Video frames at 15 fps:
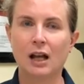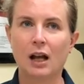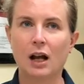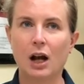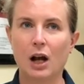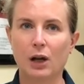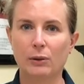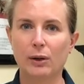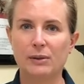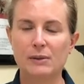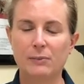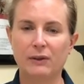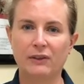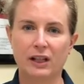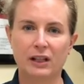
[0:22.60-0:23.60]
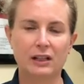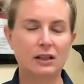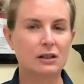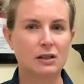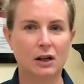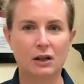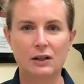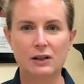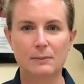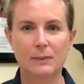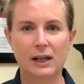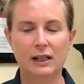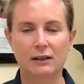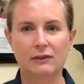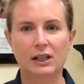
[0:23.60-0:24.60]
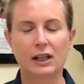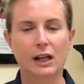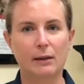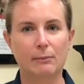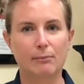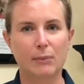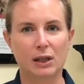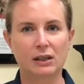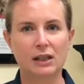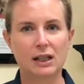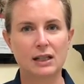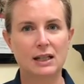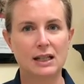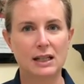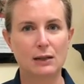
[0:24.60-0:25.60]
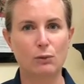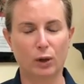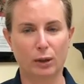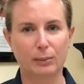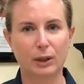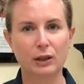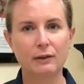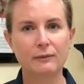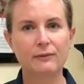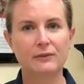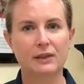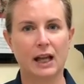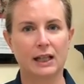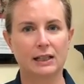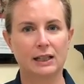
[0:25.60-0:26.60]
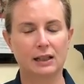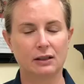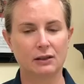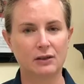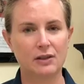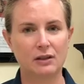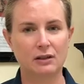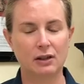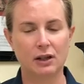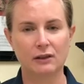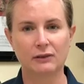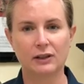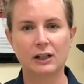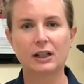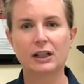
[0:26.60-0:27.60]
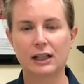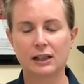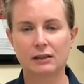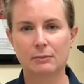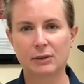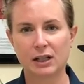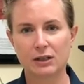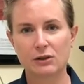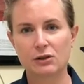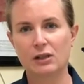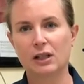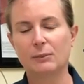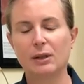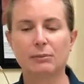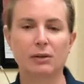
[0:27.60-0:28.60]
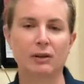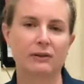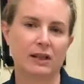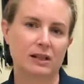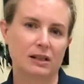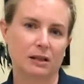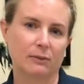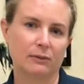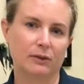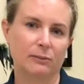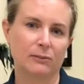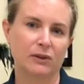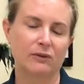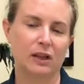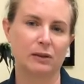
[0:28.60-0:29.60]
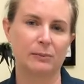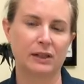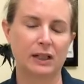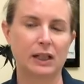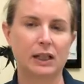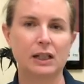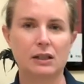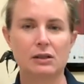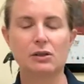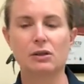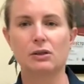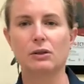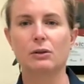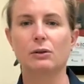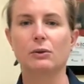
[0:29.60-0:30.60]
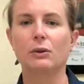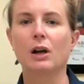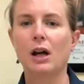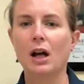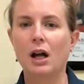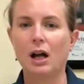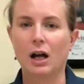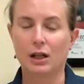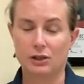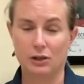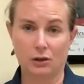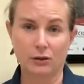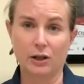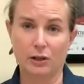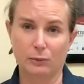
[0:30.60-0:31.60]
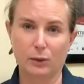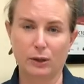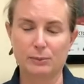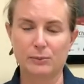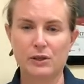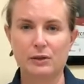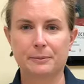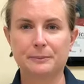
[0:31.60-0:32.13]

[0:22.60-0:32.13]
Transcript: Heartworm is prevented in dogs by giving a monthly dewormer that kills the larva in the bloodstream and prevents them from developing into adult heartworms.